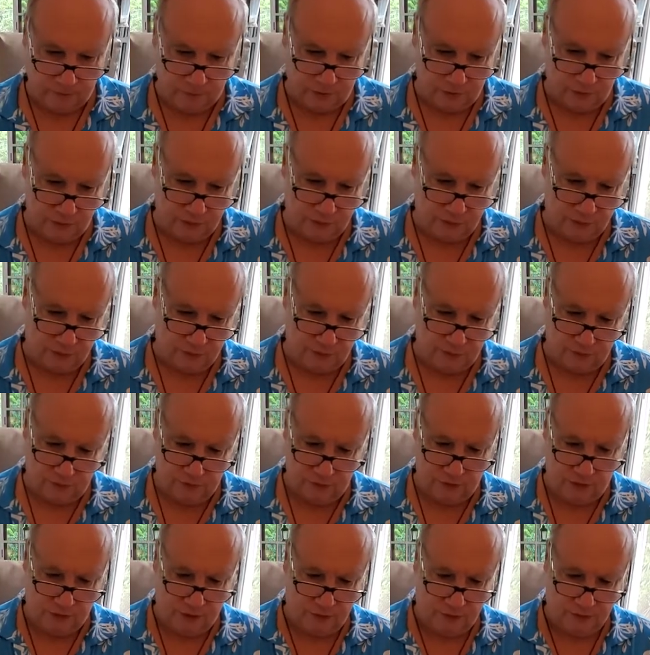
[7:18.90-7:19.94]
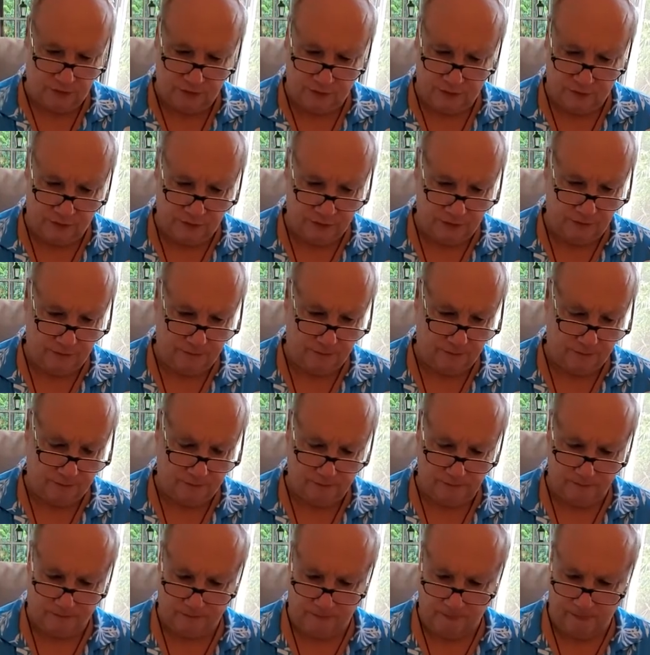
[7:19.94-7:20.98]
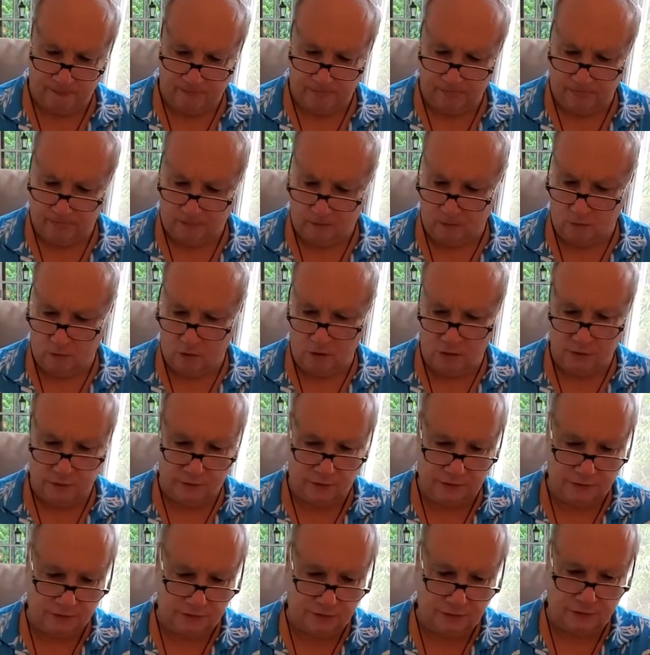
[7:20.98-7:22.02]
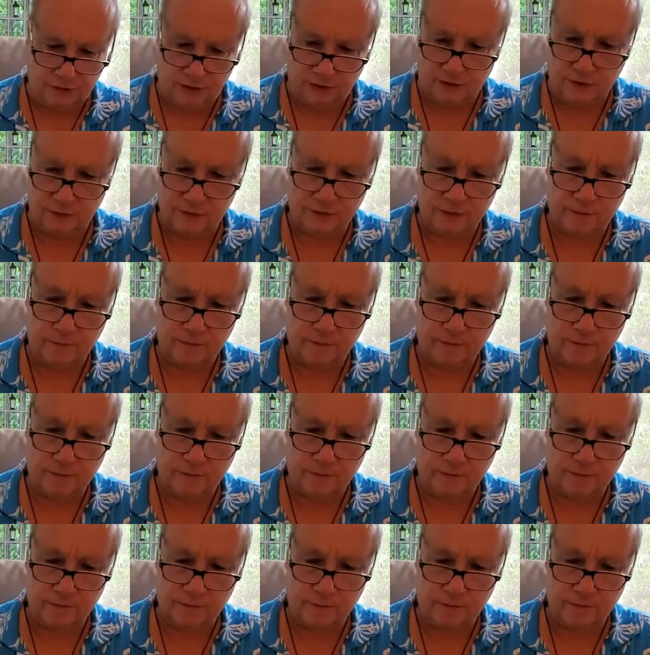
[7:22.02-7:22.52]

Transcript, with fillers: Issues of jealousy, all of these things